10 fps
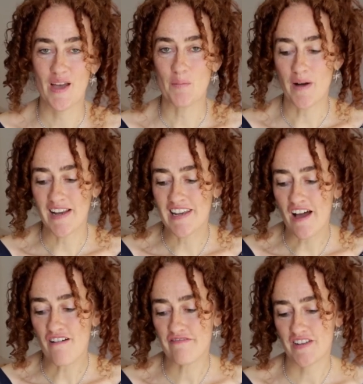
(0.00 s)
My
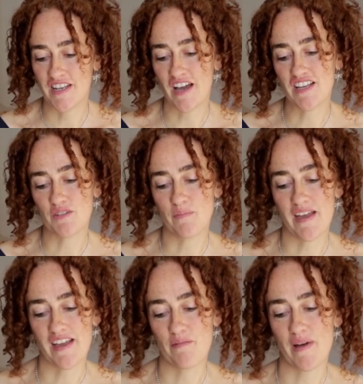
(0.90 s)
Love
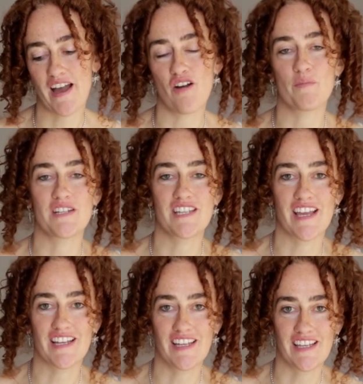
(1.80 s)
Nightmare Empowerment
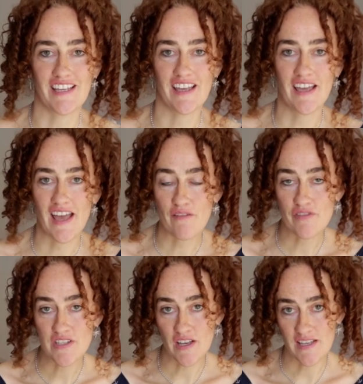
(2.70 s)
Technique
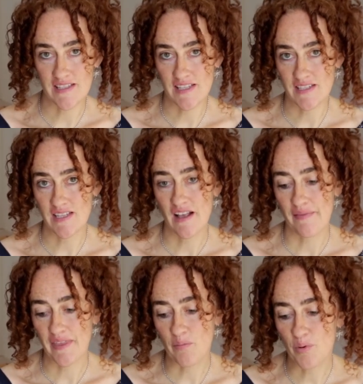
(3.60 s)
emphasizes
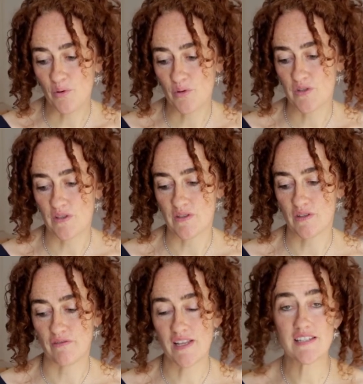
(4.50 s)
the importance
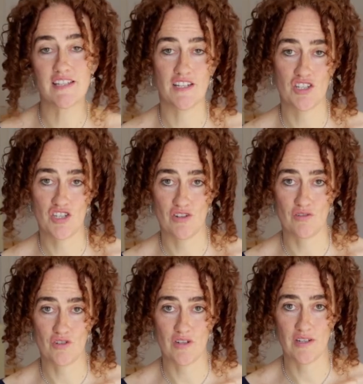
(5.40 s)
of listening to
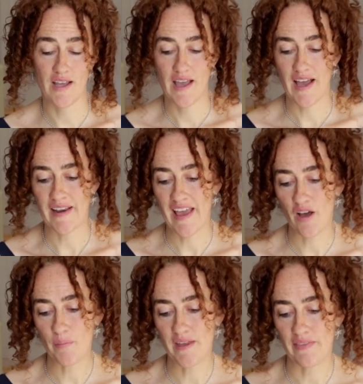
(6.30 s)
children and
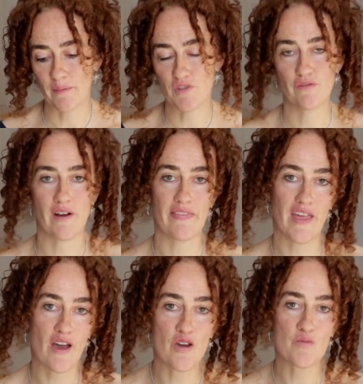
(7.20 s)
helping them to find
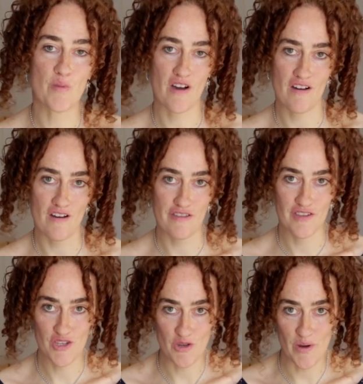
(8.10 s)
their own path
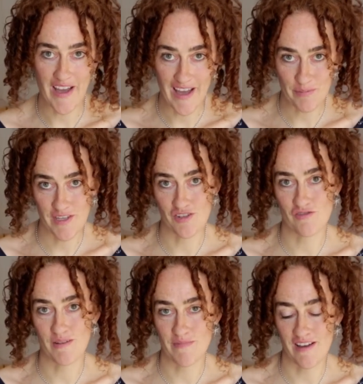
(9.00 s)
to a happier
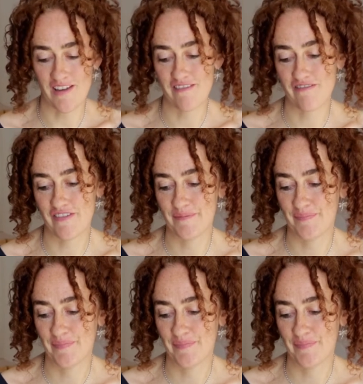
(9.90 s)
dream life.